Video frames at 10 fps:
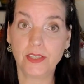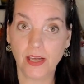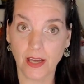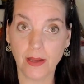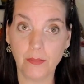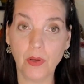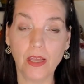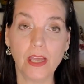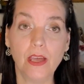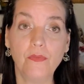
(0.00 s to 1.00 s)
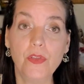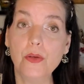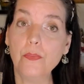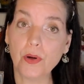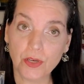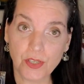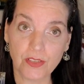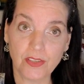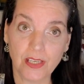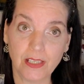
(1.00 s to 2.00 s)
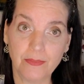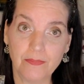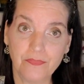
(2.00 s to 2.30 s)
time, if you purchase it,